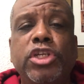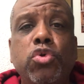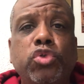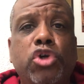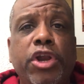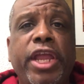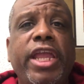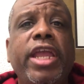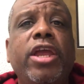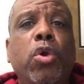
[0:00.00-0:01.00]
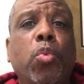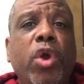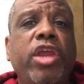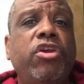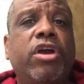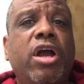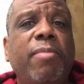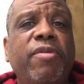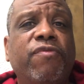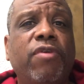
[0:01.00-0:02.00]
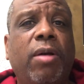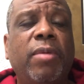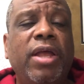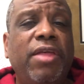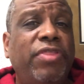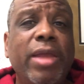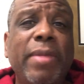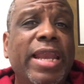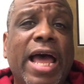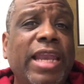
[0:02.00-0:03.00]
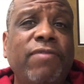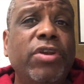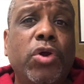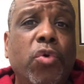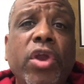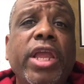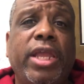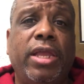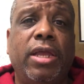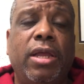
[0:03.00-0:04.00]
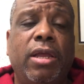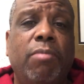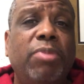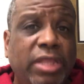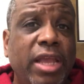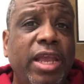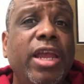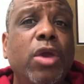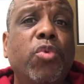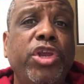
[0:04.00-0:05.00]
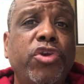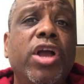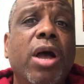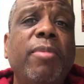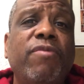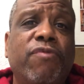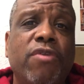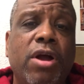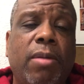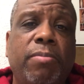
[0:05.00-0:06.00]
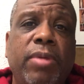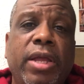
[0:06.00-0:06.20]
who's going to hear where you're coming from. They may not even agree, but they hear where you're coming from.